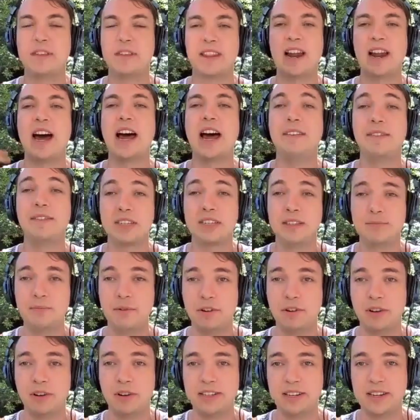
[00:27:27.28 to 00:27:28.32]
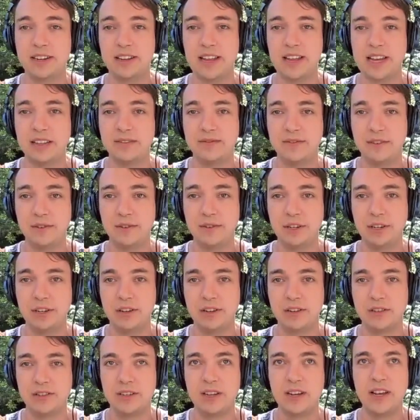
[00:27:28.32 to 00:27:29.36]
that I've experienced in the last few
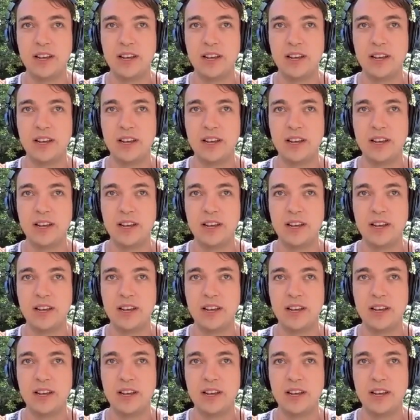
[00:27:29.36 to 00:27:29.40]
years